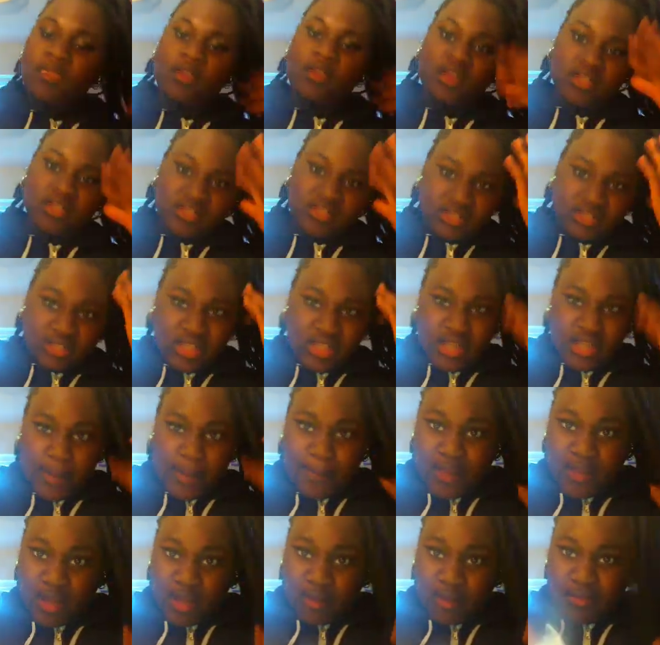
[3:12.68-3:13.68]
And then I
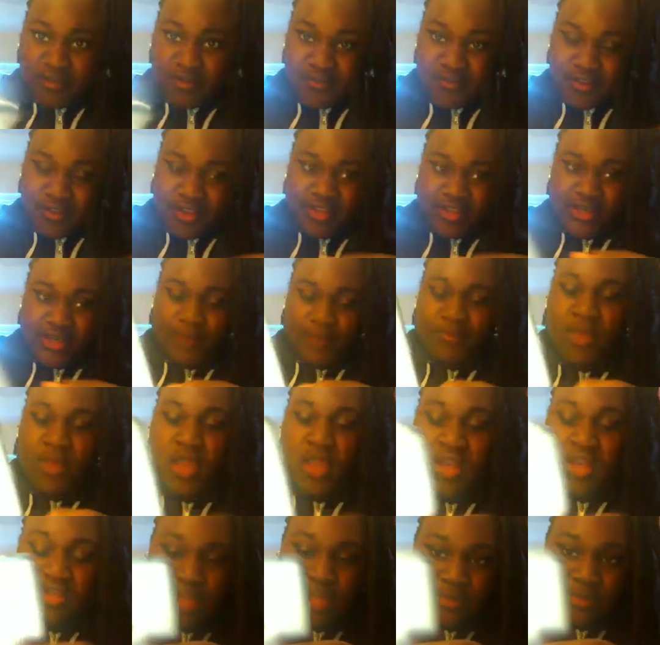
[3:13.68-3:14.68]
pick up the phone, yeah.
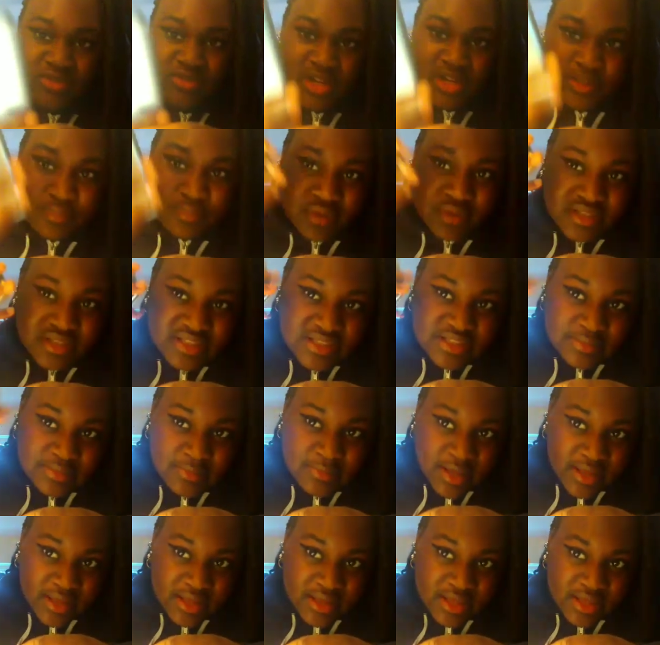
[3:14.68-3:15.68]
So I'm trying to put it to
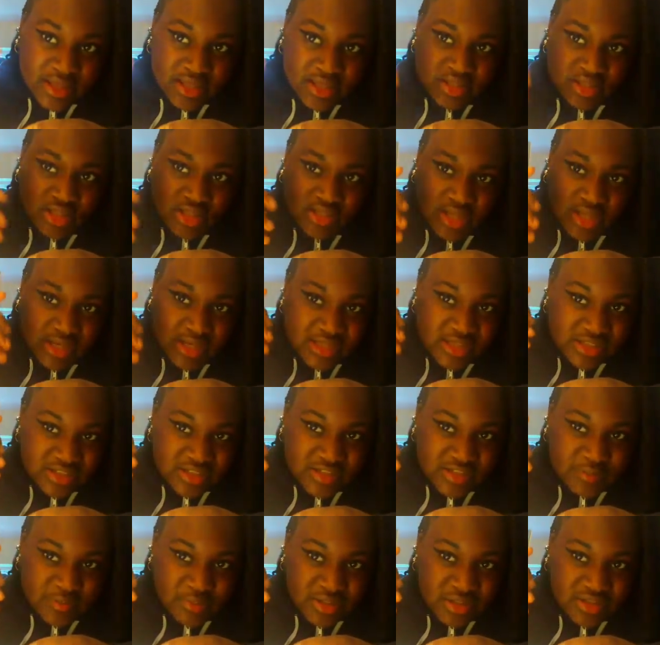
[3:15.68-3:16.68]
my ear because I need to
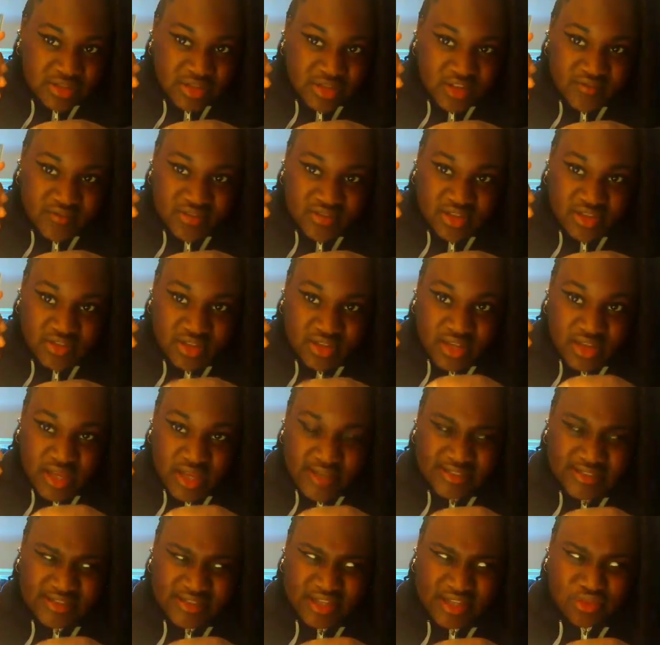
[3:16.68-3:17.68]
speak to whoever's on the
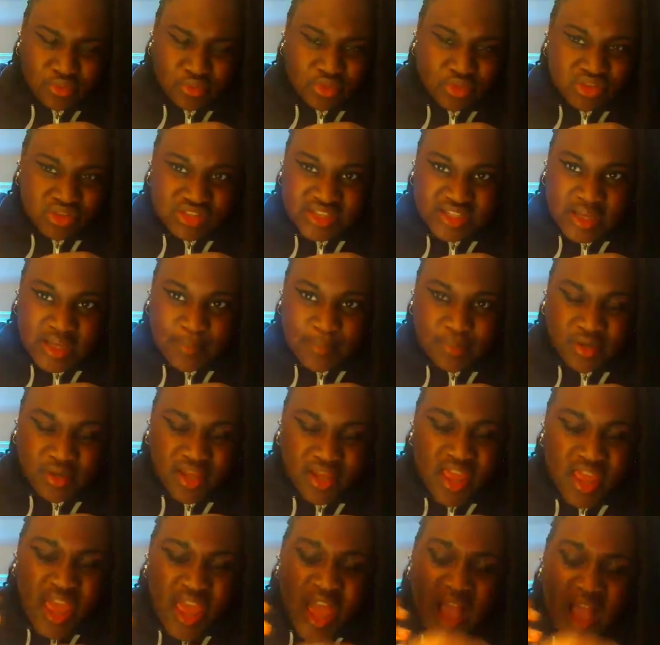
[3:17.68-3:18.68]
line to tell them what just happened.
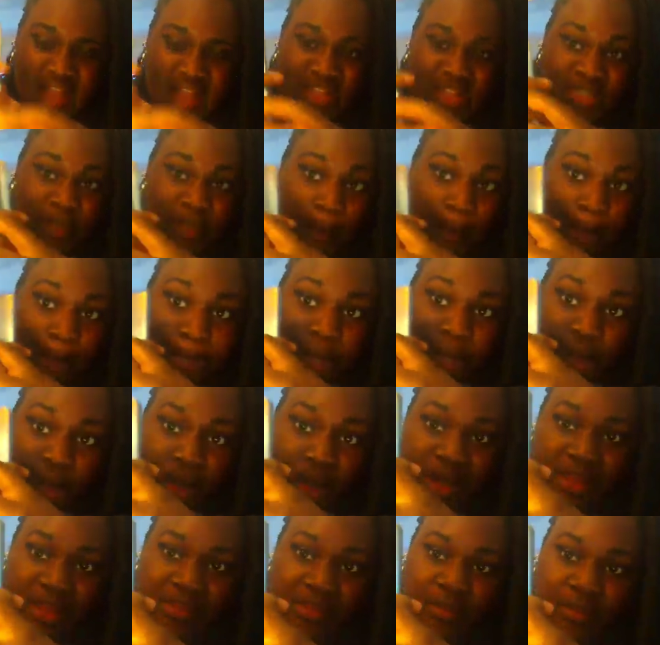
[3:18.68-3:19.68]
And she's
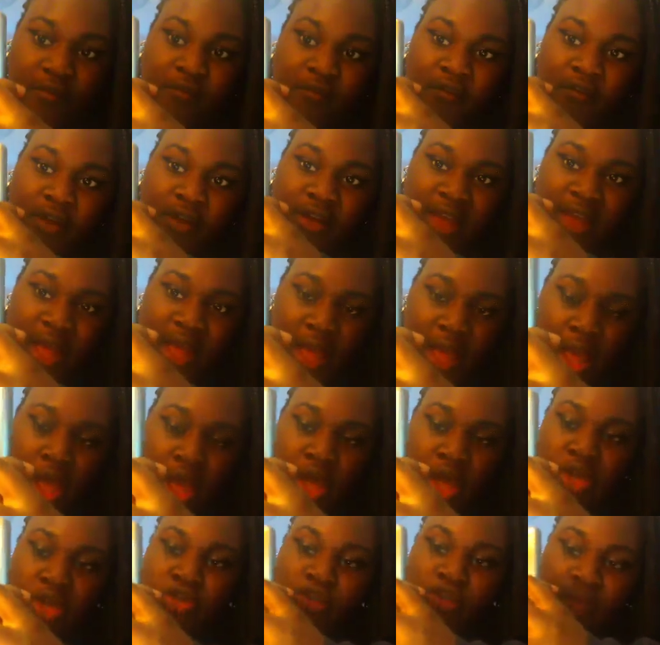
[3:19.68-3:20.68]
pulling the phone, like,
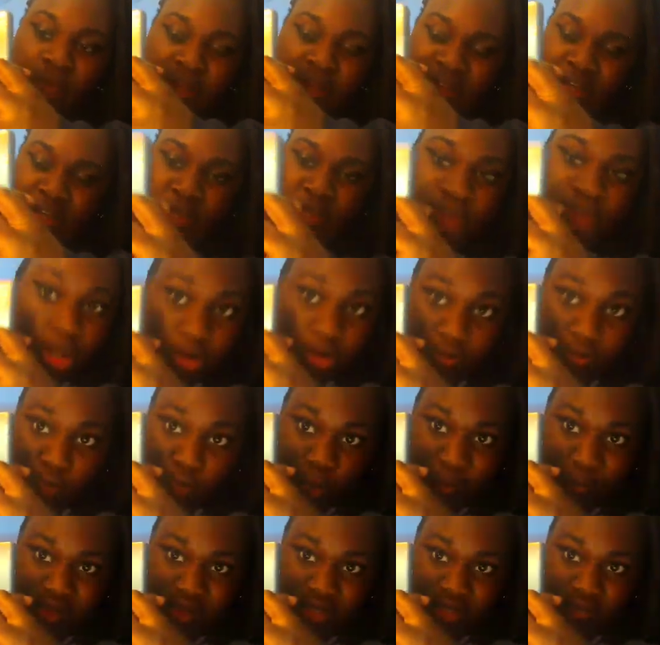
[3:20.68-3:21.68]
it's like tug of
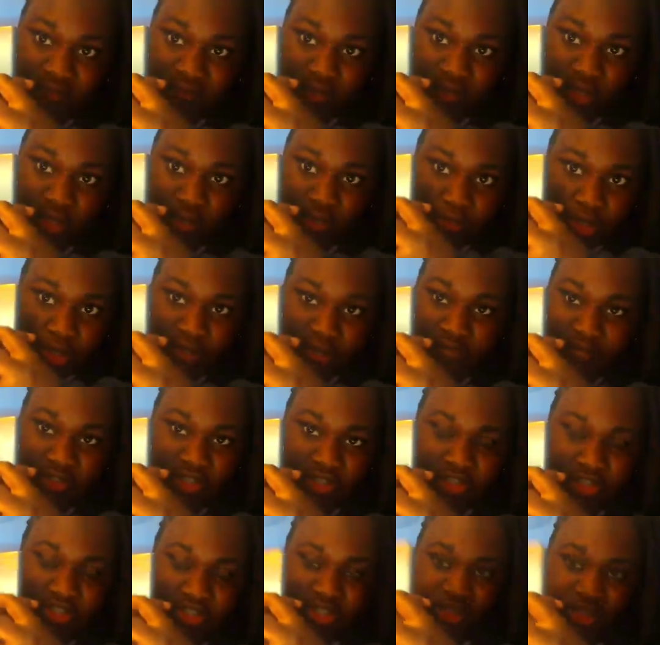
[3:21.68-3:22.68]
war with the phone. I'm not even
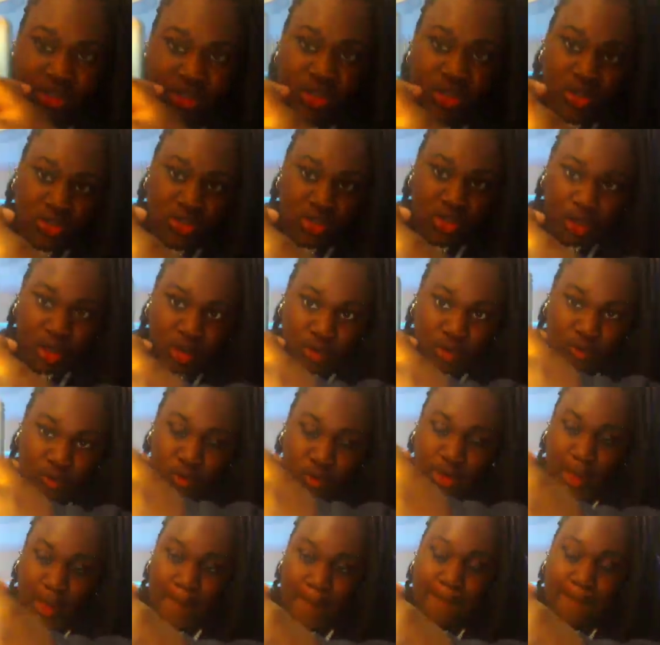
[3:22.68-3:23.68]
joking. Tug of
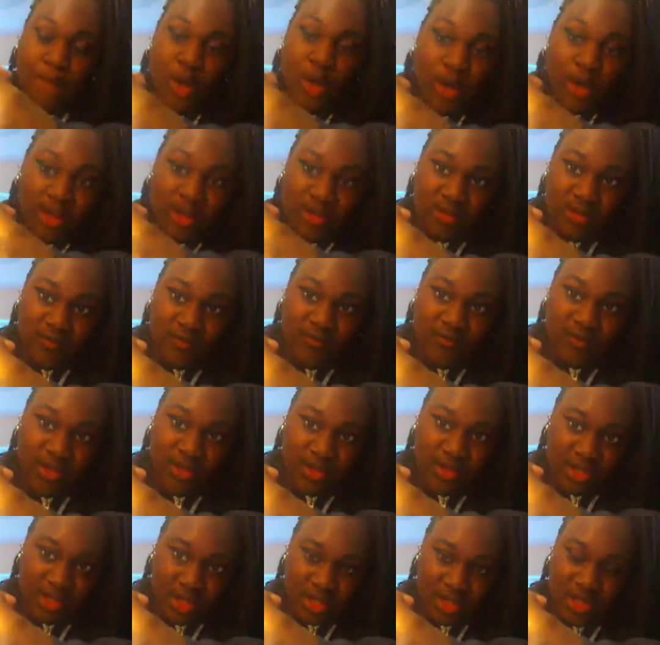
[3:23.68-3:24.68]
war, like pulling the
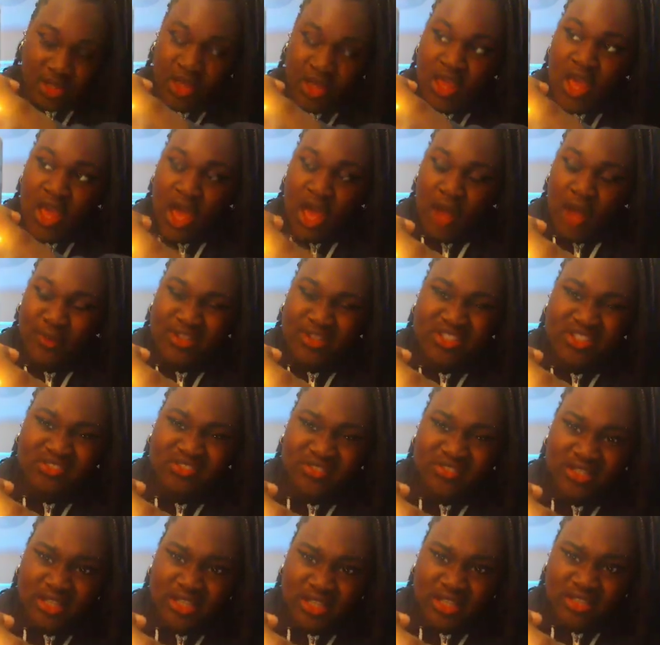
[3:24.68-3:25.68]
phone, yeah. And when she
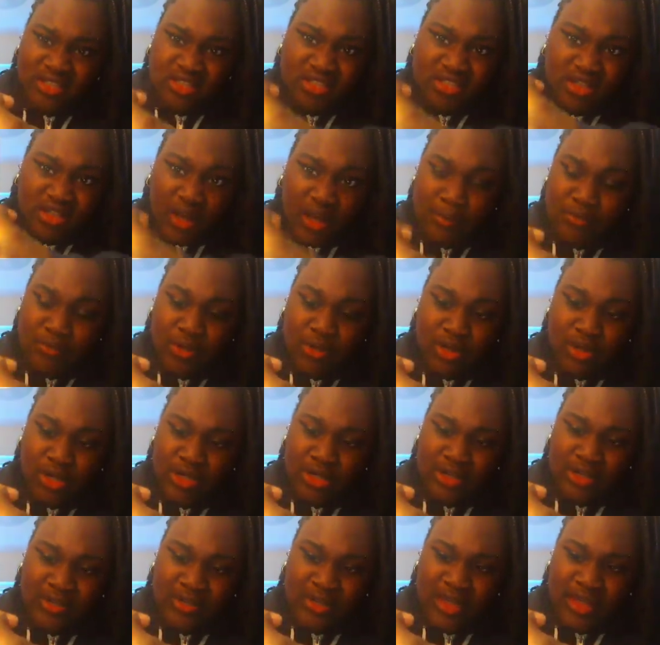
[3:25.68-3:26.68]
realizes I'm not
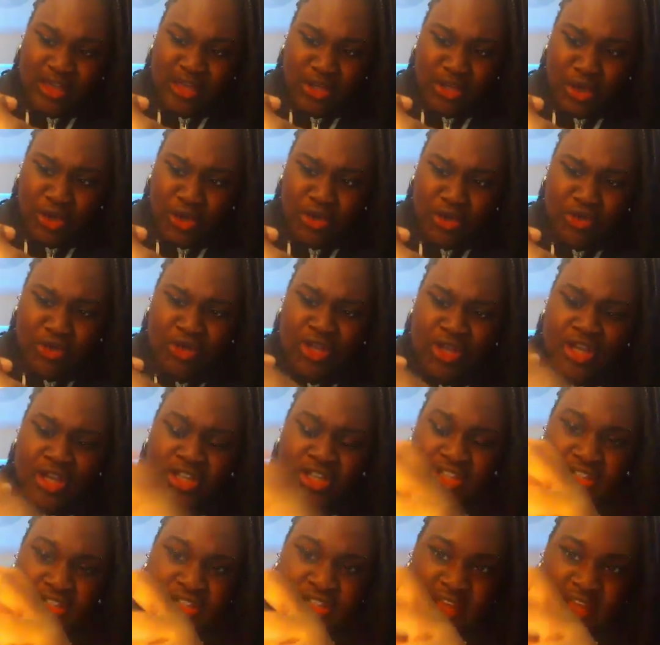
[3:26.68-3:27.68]
gonna let go,
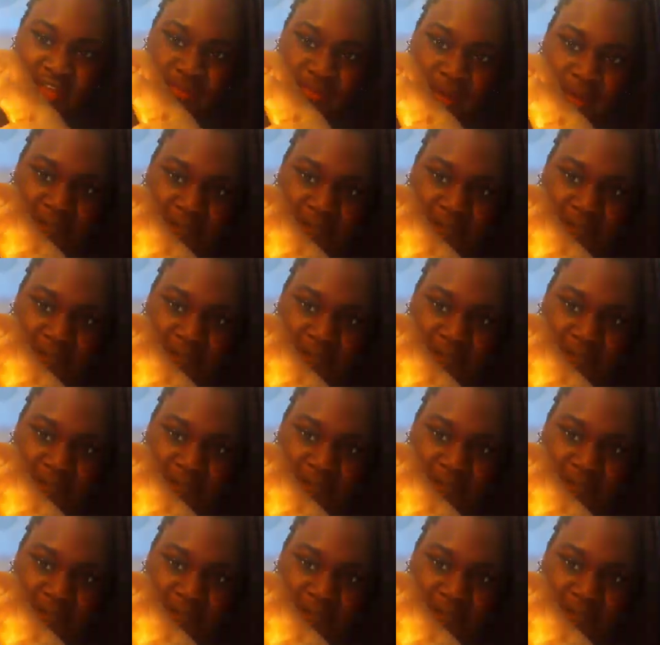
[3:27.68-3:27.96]
she takes my